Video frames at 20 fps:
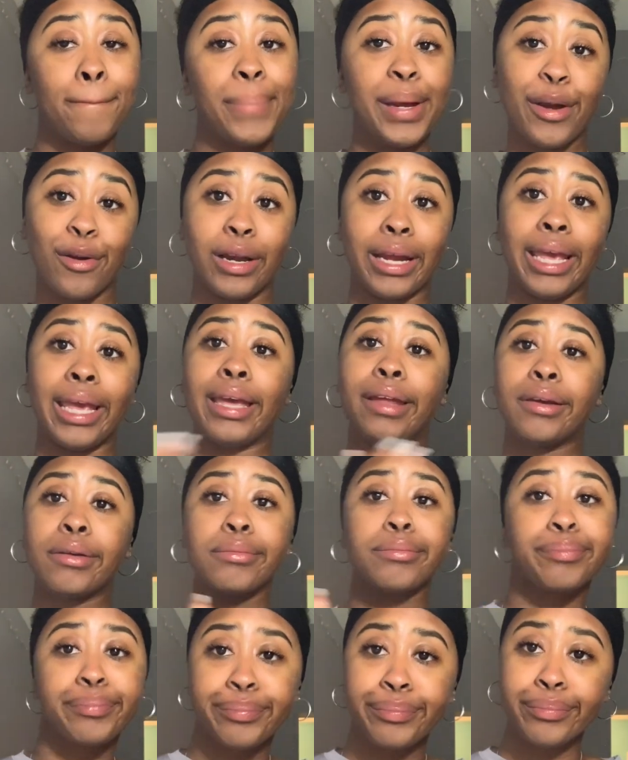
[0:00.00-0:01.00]
Period.
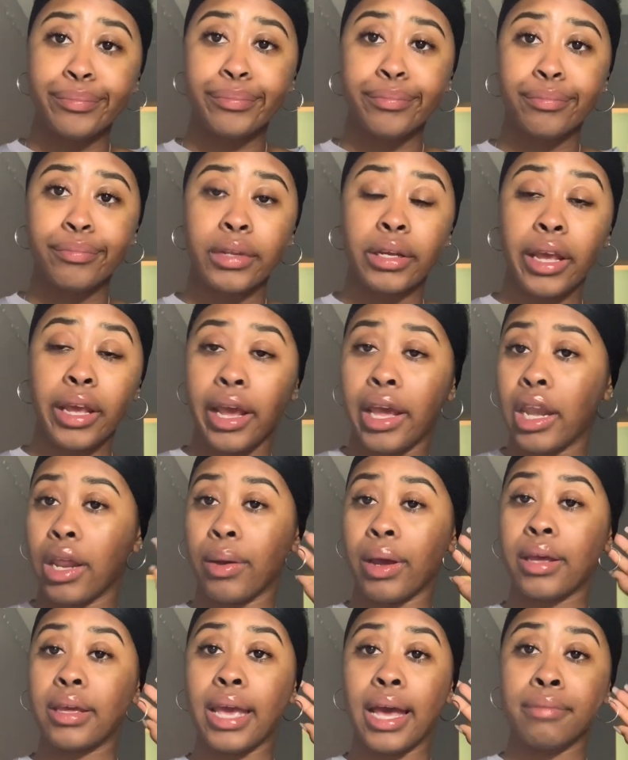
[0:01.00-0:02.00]
Okay,
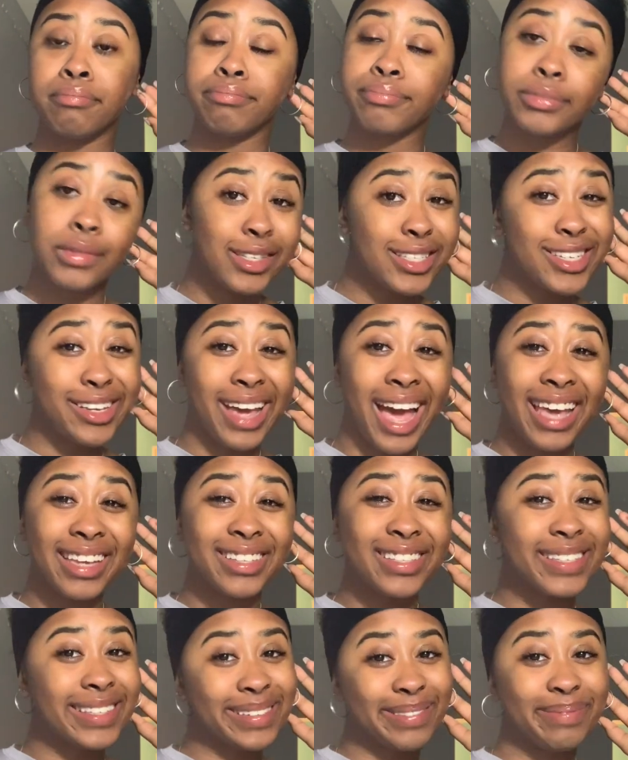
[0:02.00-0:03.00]
anyway, yeah. I'll see you
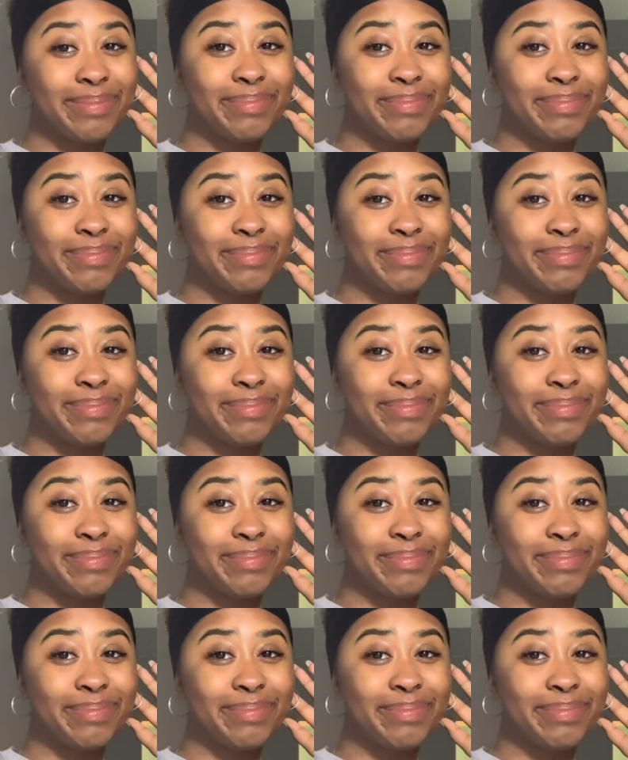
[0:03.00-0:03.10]
guys.